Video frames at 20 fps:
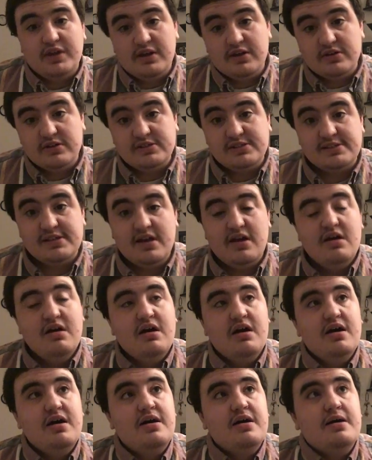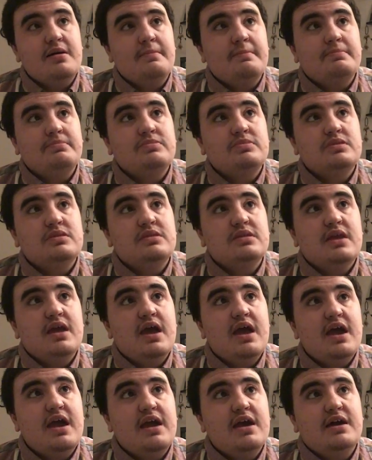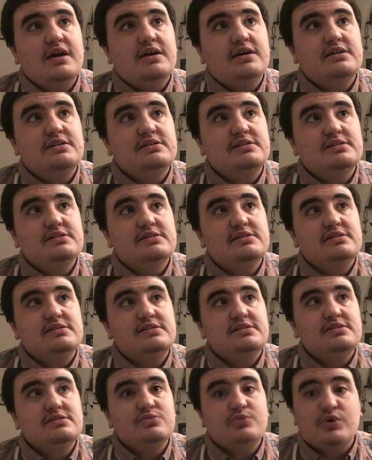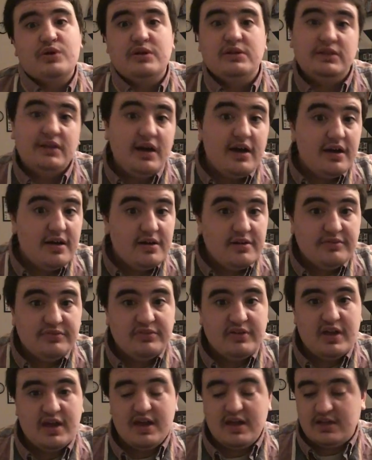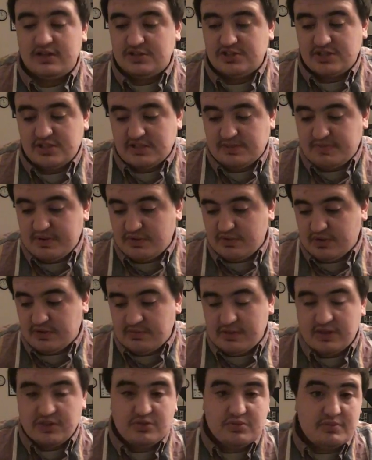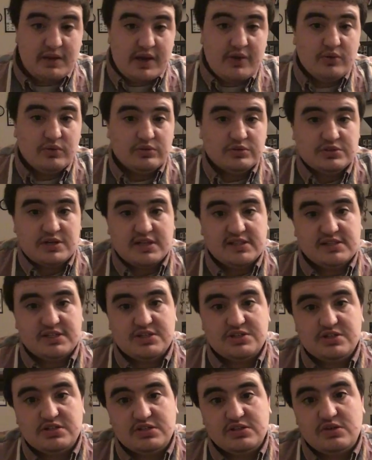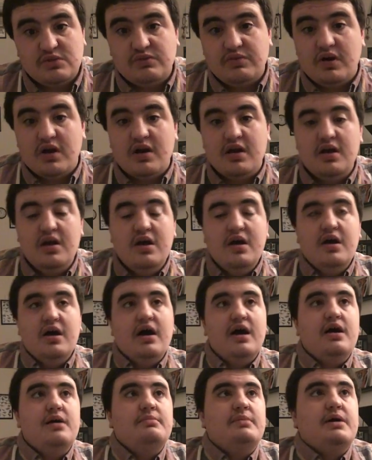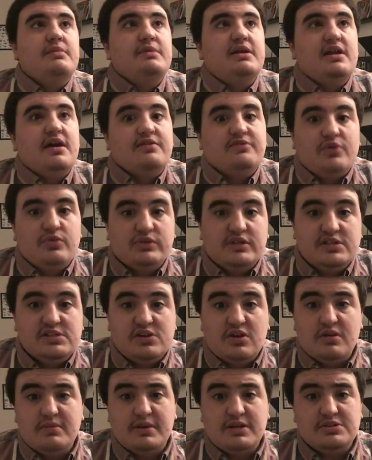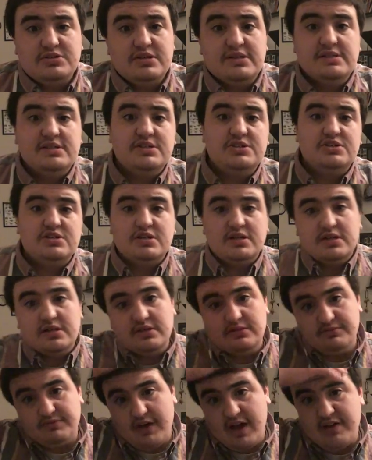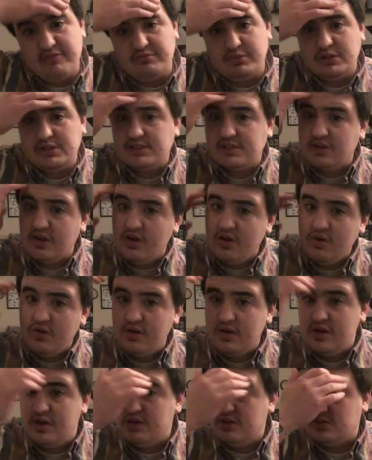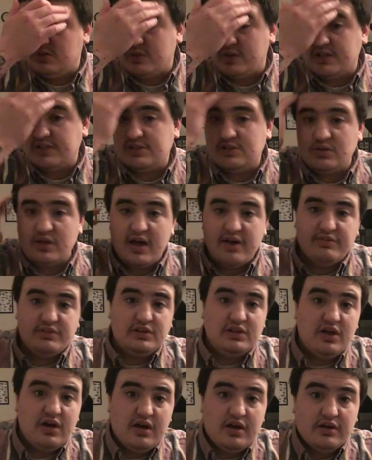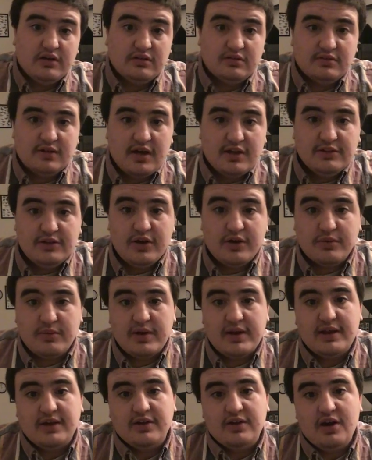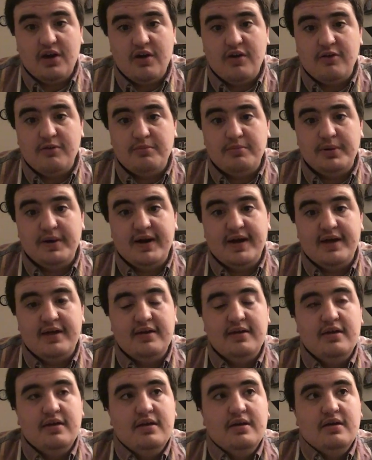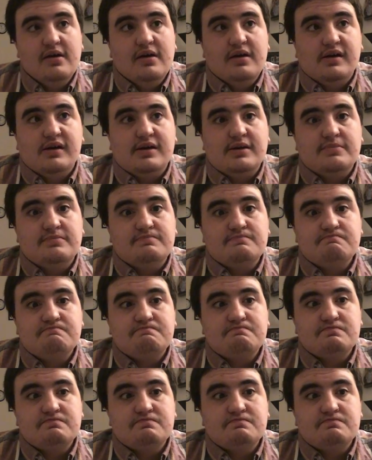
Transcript: years. Um, and we're in love, and she's been with me through my whole transition so far. Um, I mean, I've only started my transition five months ago, so I still have a long, a long way to go, but um,